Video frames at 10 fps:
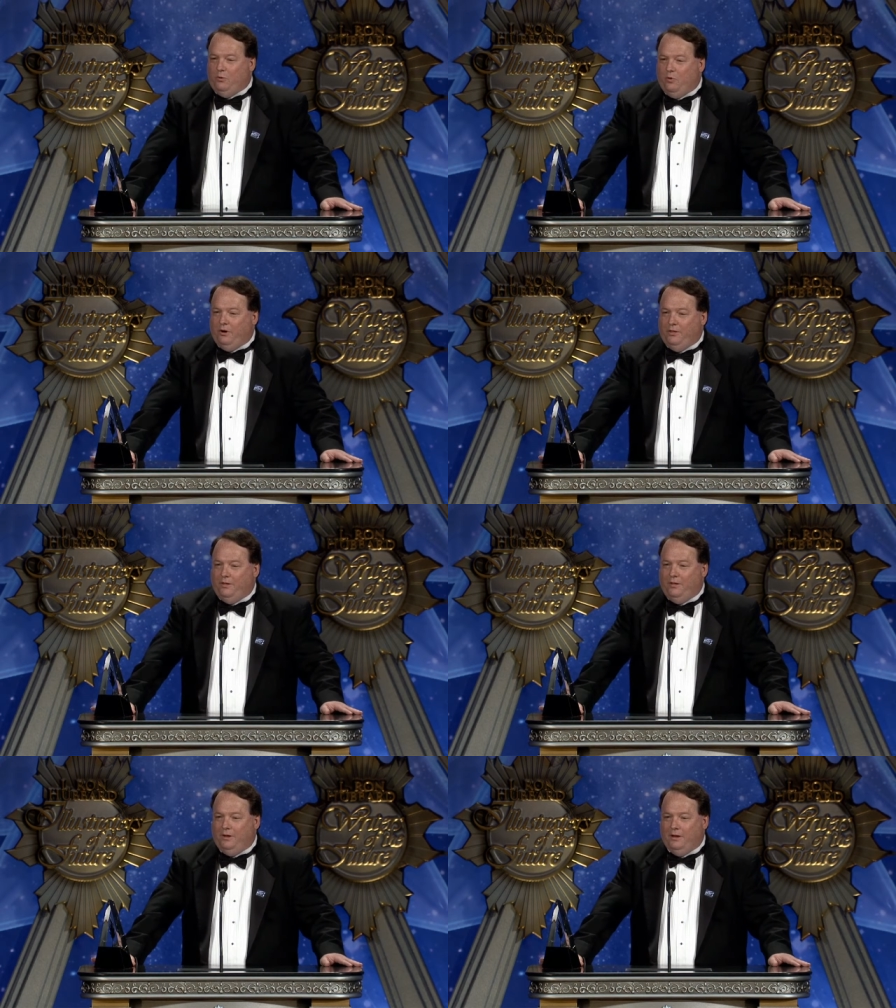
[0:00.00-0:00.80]

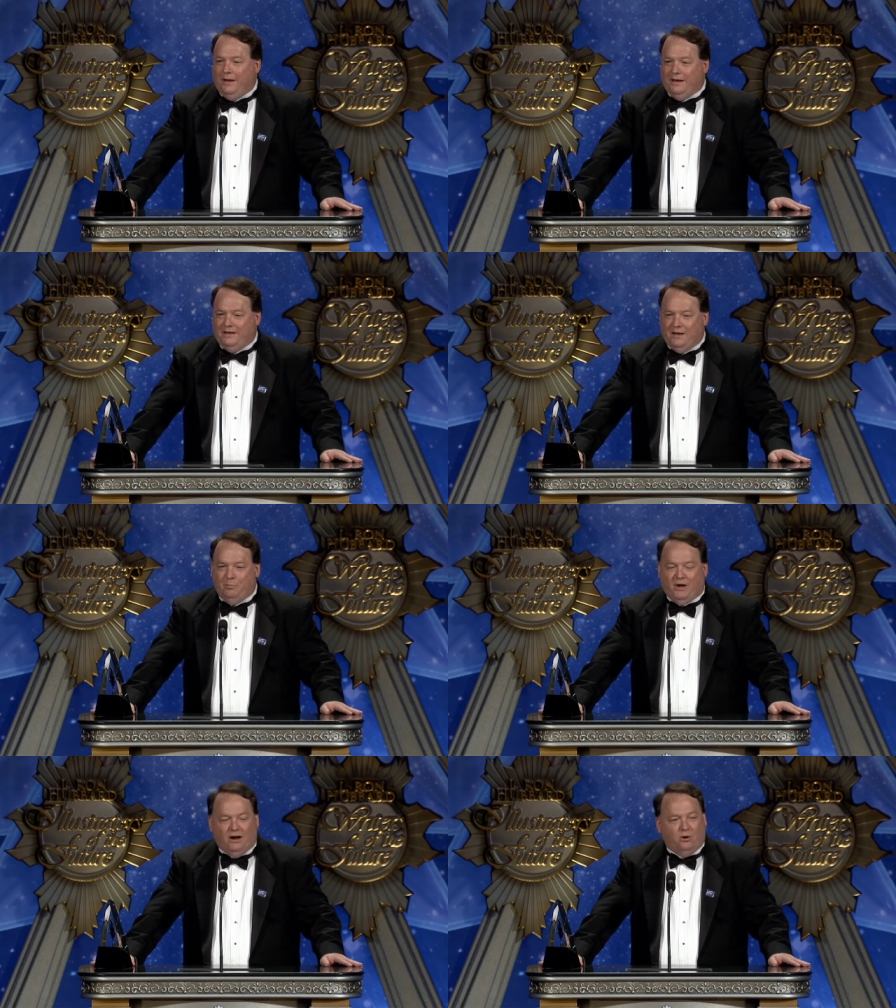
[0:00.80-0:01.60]
Wentworth and
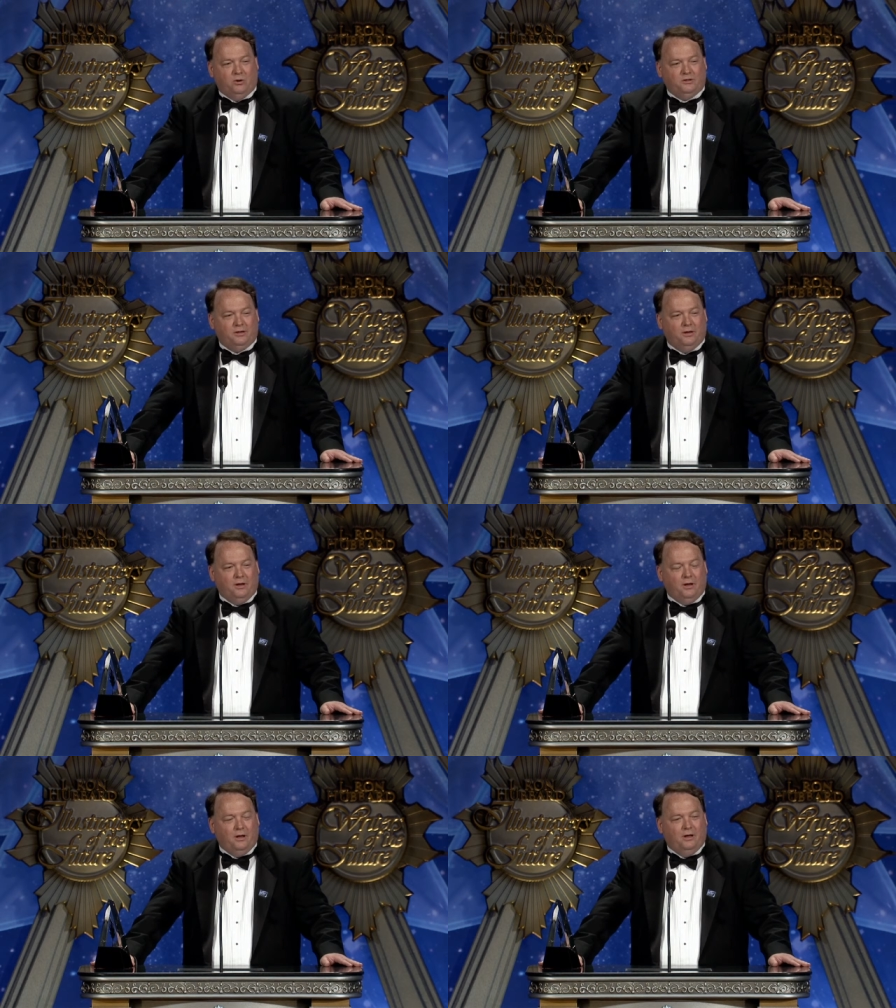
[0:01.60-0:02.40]
Tim Powers
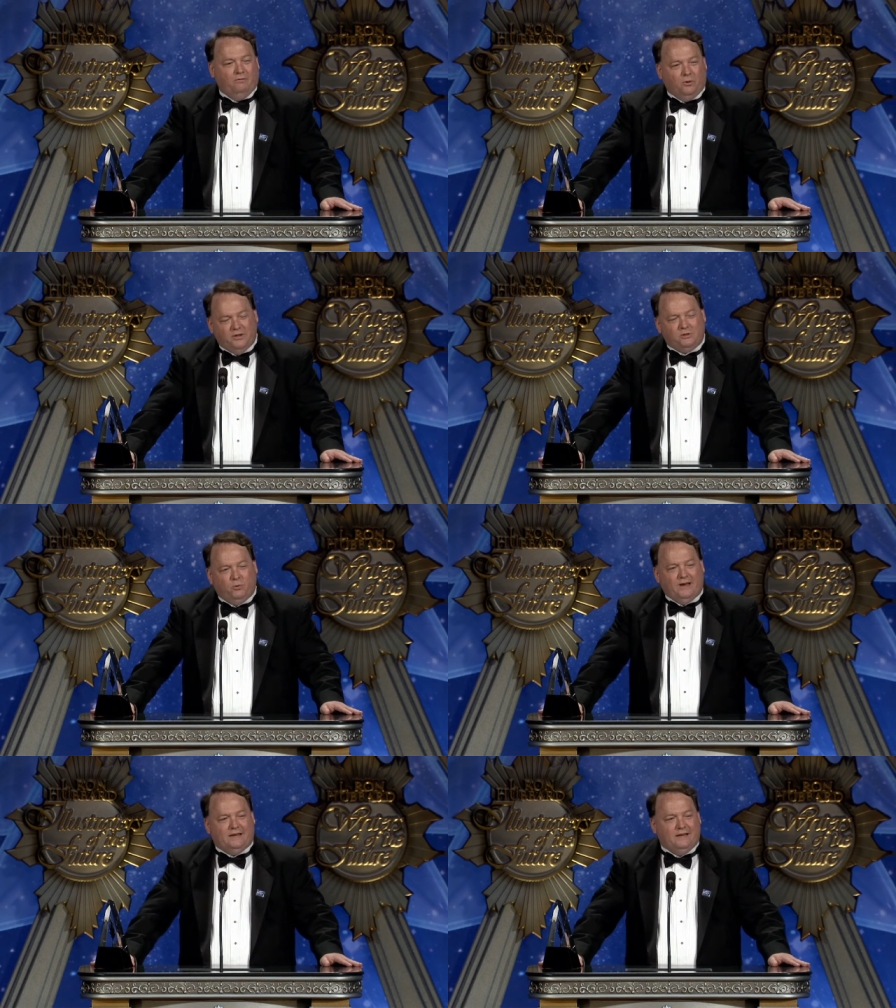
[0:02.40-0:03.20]
for this
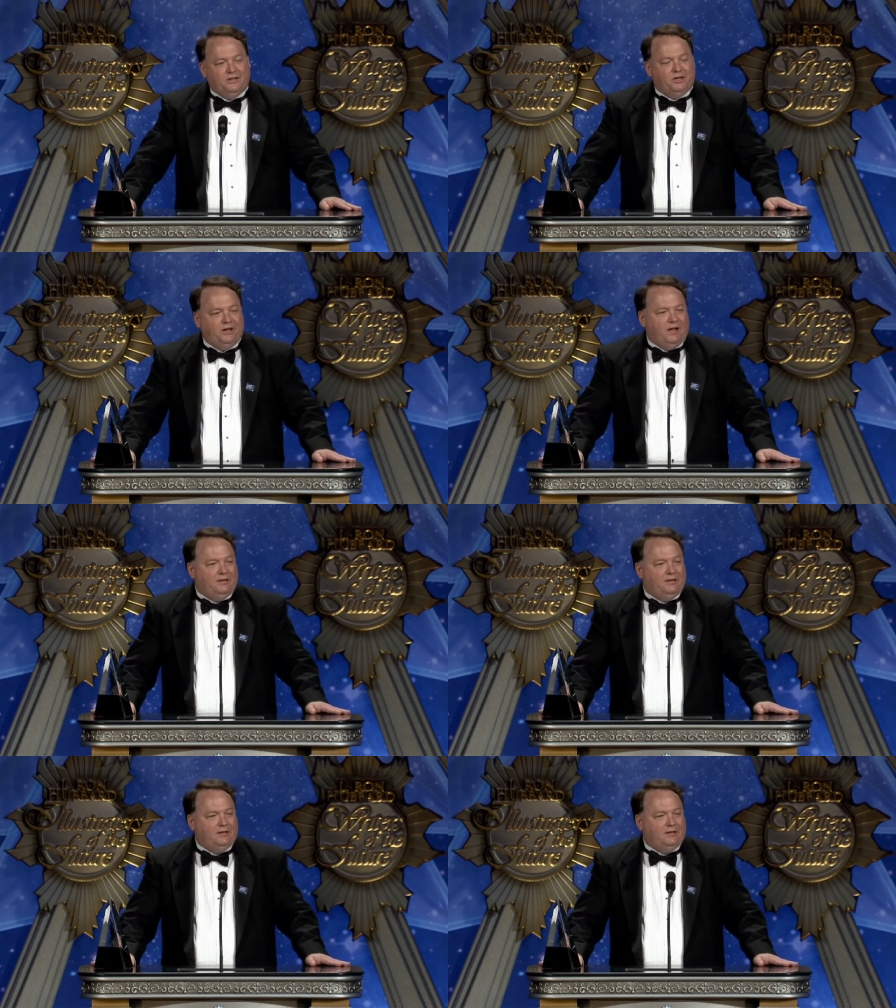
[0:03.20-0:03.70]
week teaching